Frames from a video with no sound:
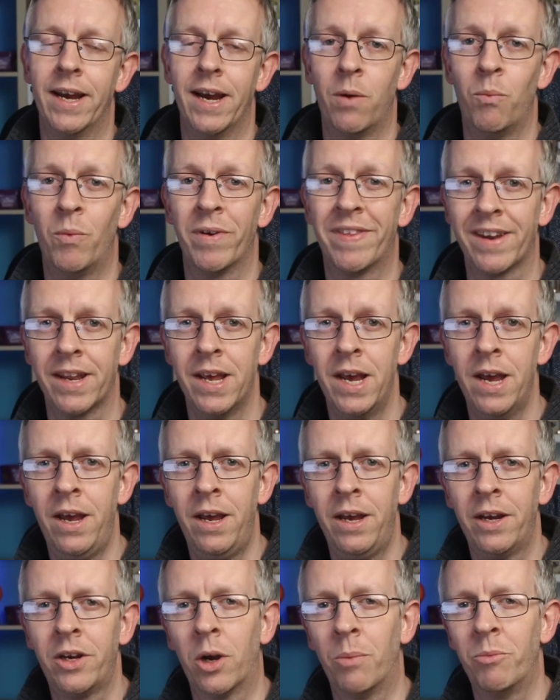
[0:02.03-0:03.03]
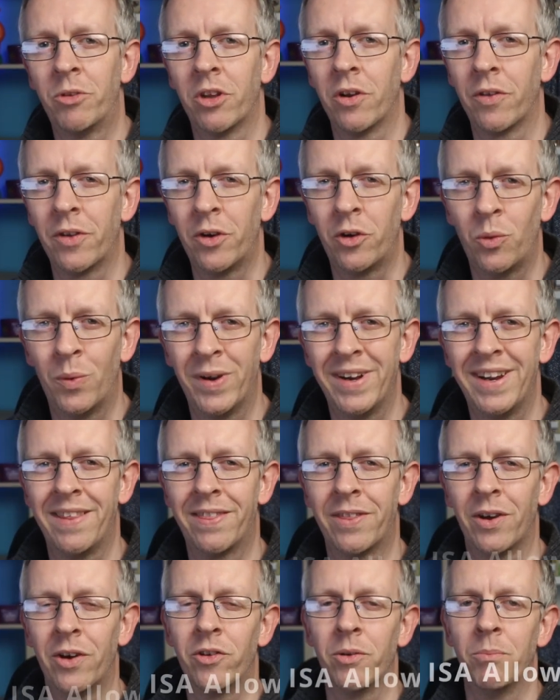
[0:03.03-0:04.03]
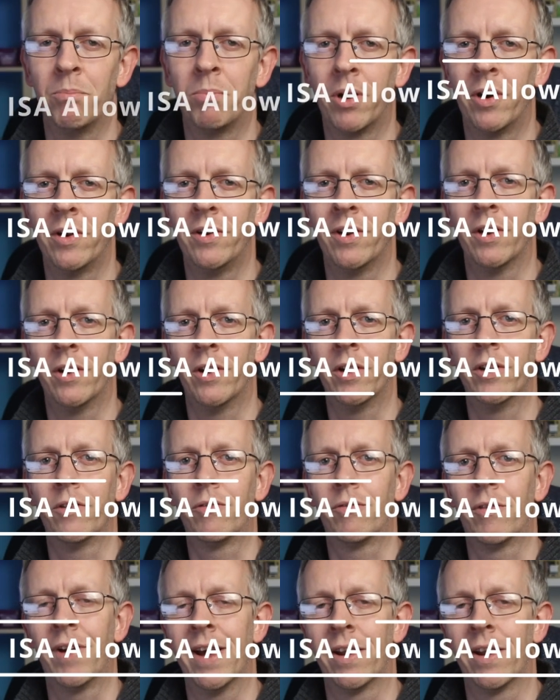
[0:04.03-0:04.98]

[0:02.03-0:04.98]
and with it comes another £20,000 allowance for